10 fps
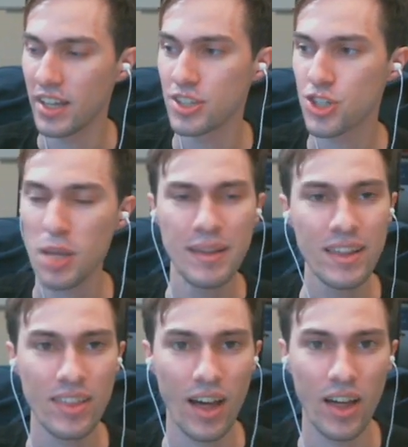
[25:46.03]

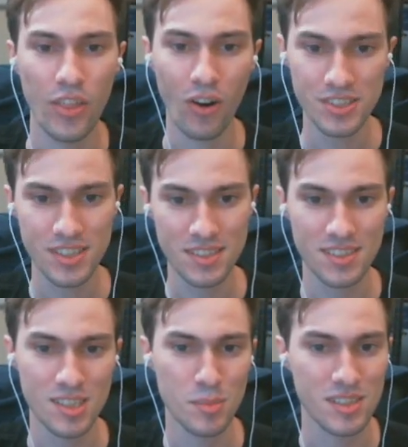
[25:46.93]
Jamie, the RCS
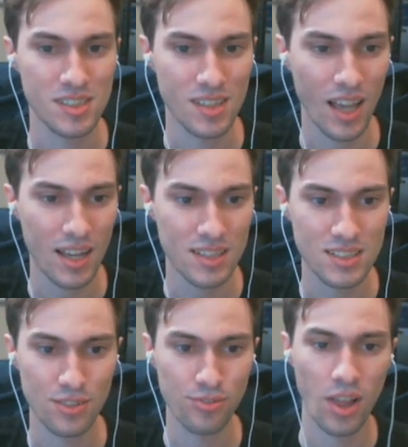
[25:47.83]
system is designed
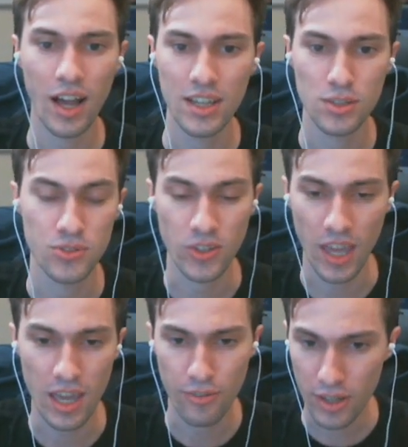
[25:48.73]
to fly using
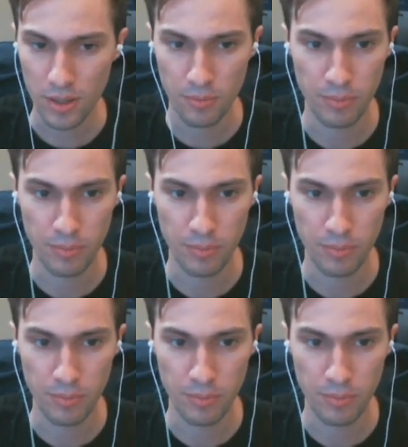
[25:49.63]
Ava,